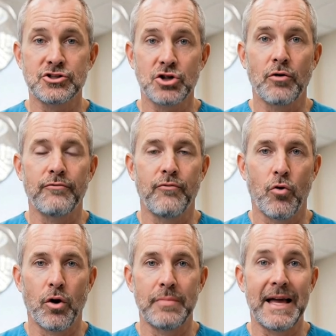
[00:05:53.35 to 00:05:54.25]
a fault
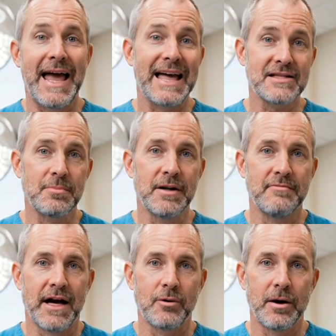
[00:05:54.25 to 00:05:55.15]
form that hasn't
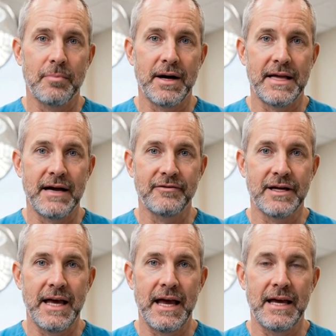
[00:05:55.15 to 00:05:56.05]
been evaluated by the
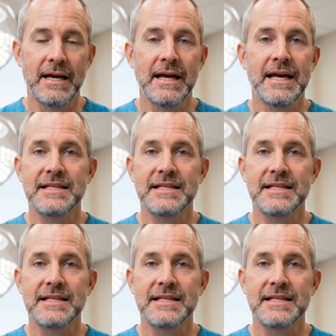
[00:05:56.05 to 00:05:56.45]
FDA,